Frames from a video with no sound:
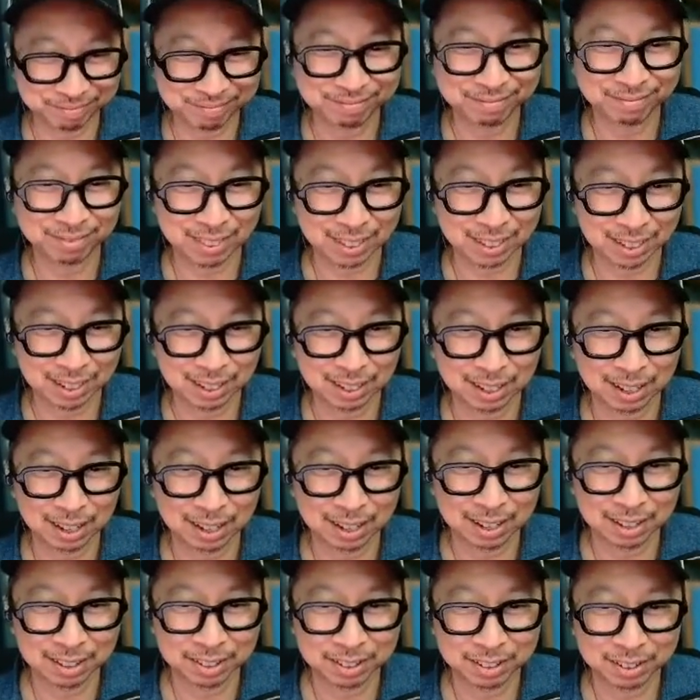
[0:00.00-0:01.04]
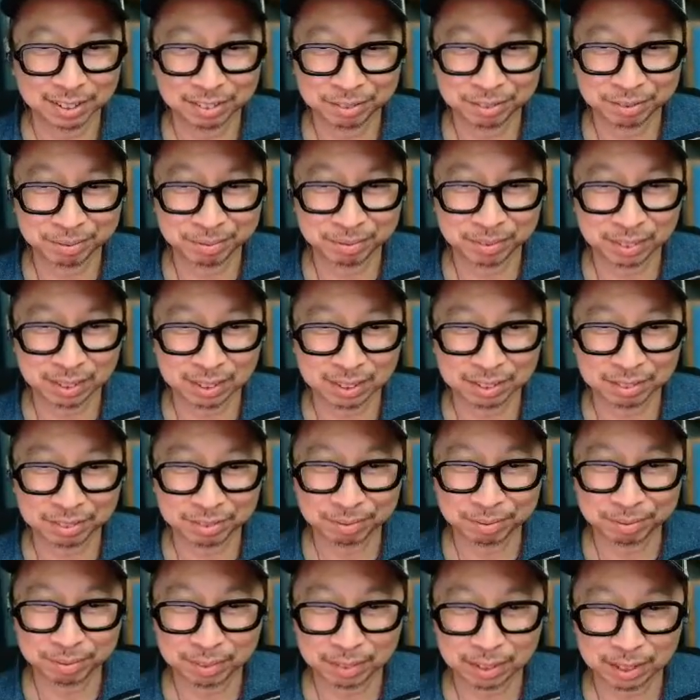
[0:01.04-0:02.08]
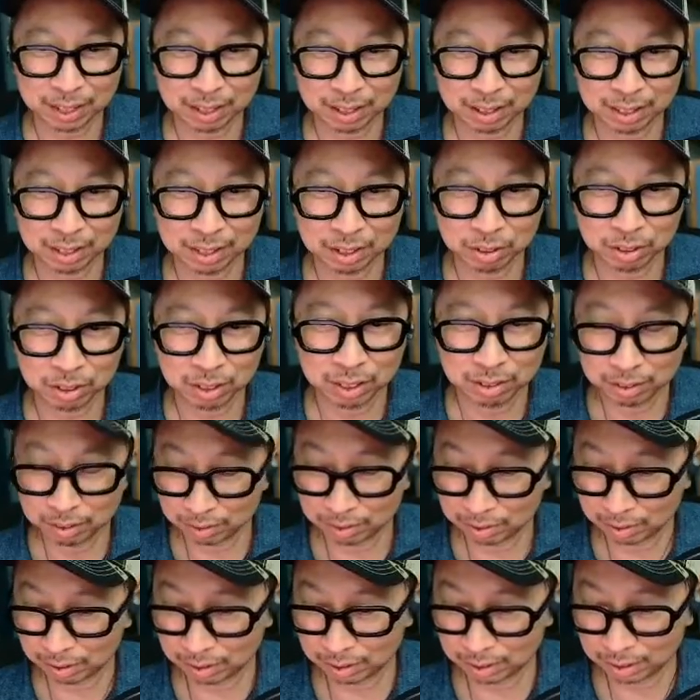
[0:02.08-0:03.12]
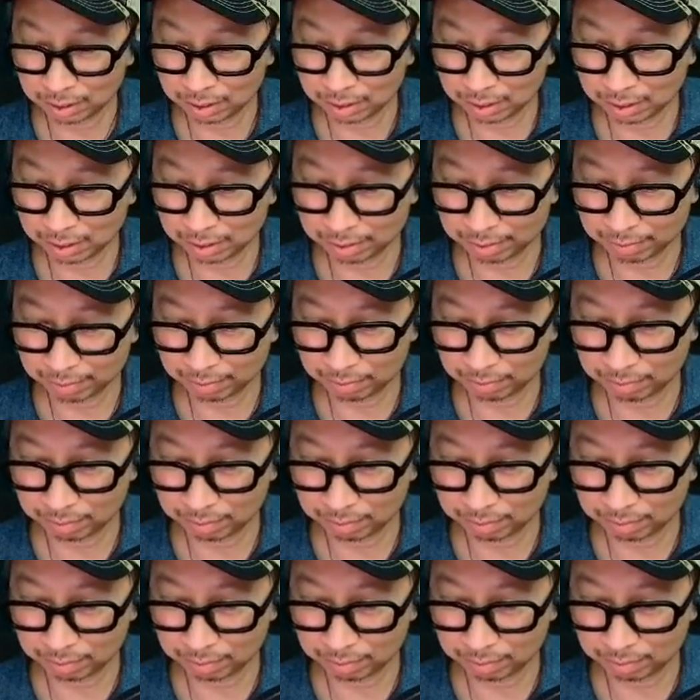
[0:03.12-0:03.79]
You know, it was another good one is the Blade Runner. I like the new Blade Runner. Was pretty good.